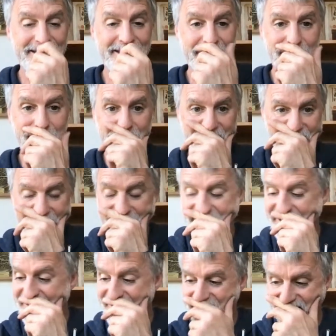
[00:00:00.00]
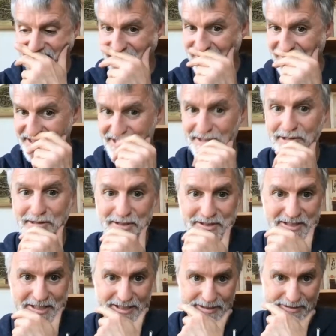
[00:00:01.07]
where,
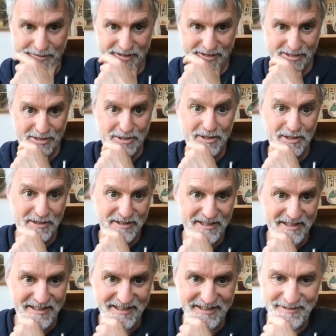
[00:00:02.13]
Jehuti was scolded